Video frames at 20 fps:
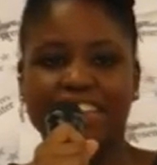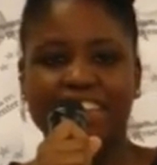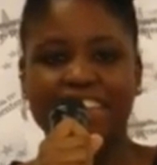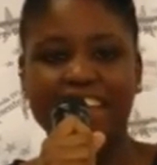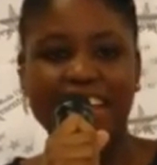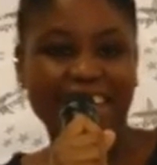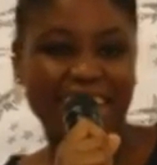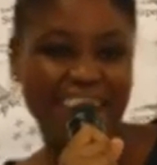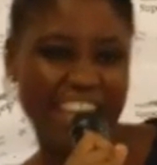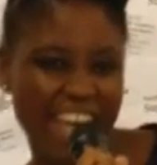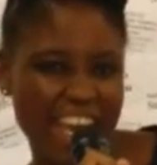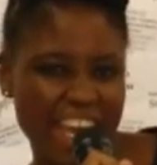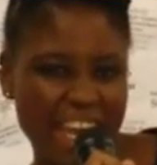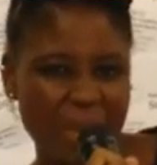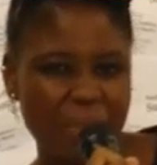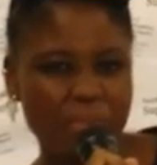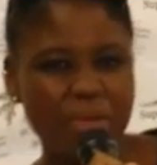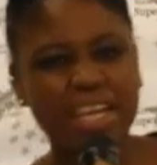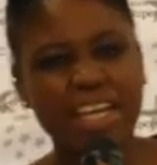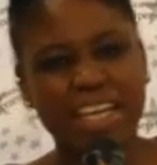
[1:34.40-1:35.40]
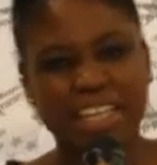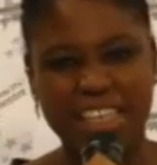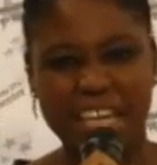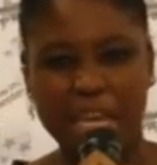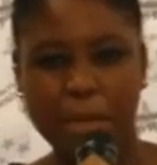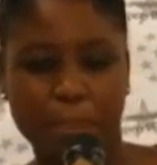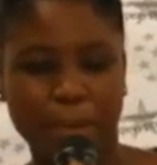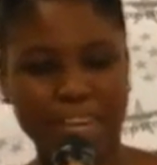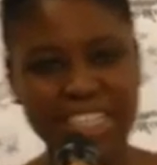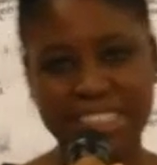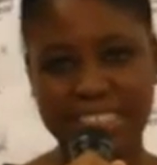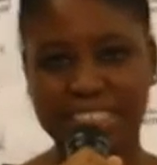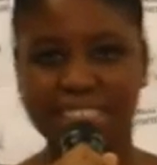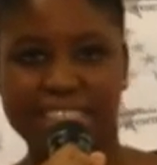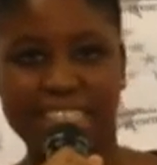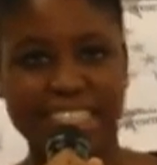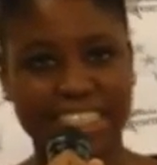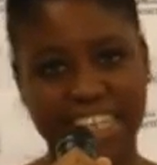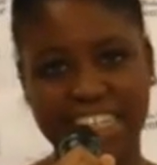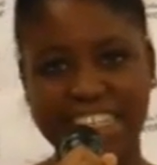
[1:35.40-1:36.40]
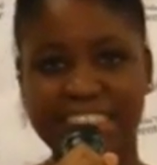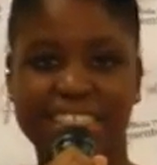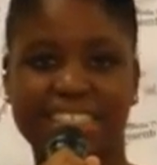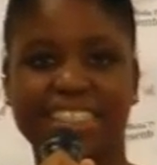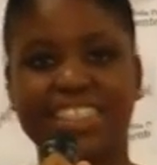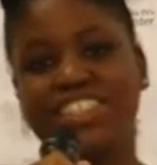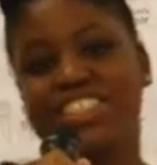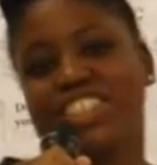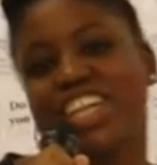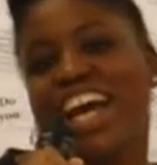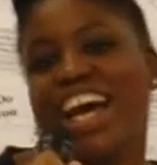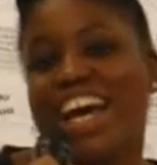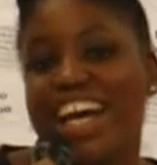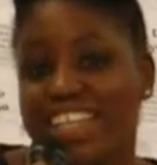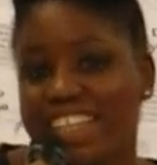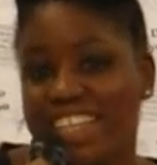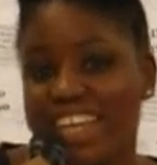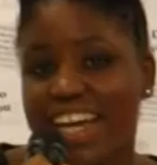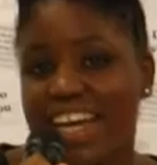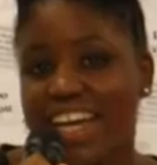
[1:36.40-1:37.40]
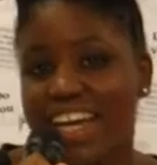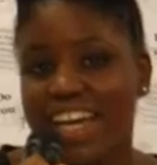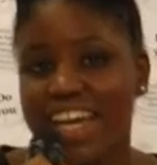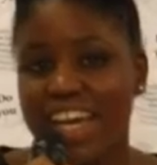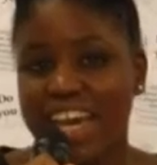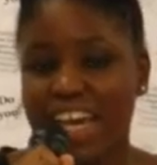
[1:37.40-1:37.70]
They came, they battled against each other,